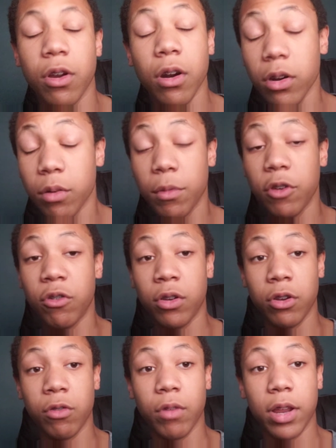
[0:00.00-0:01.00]
Gardner Minshew had
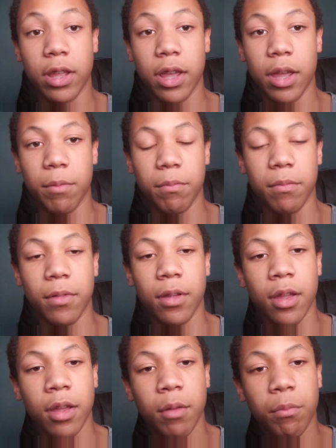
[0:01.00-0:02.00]
a great game.
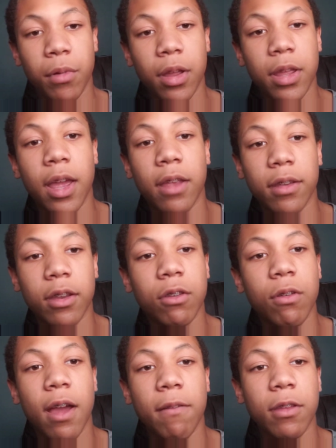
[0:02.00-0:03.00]
But yes, I
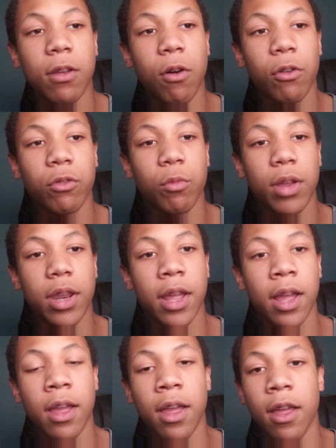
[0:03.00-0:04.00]
do have the Colts
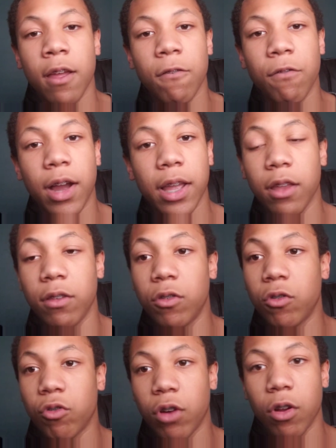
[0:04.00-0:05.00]
winning. Vikings
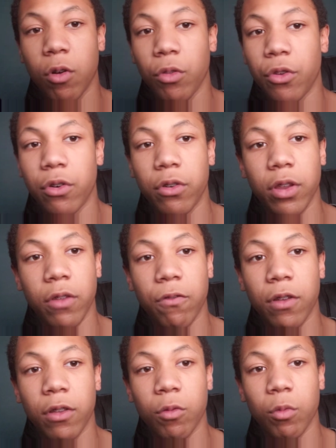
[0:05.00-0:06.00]
struggled. Their
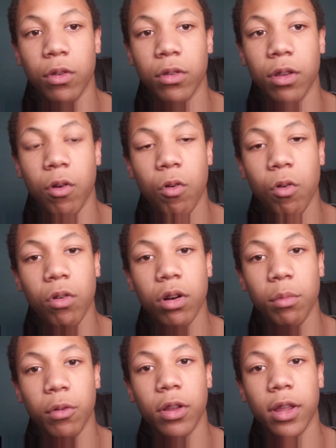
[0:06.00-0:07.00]
defense was
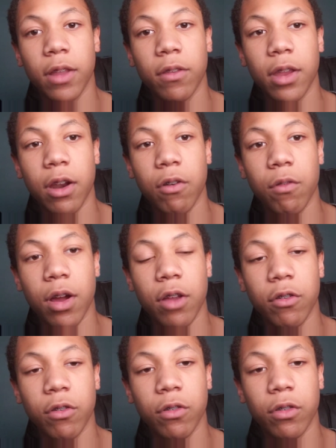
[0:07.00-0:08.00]
horrible against Aaron
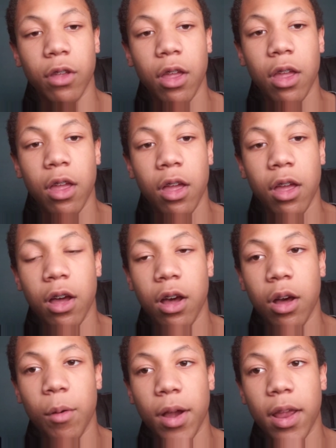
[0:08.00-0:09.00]
Rodgers.
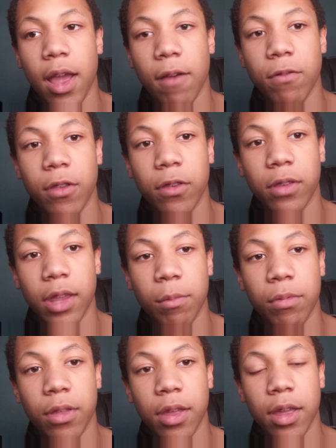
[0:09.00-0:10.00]
Um, I have the same
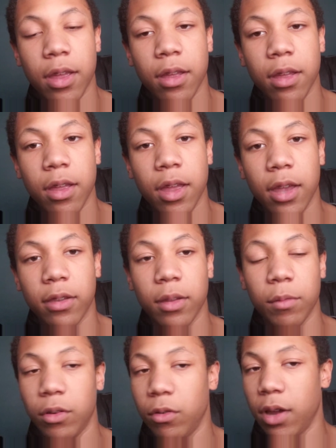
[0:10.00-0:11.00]
thing,
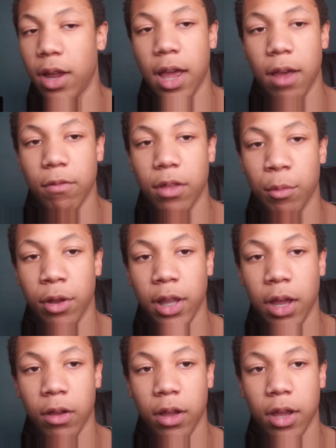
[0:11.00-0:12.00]
except I do not have them allowing.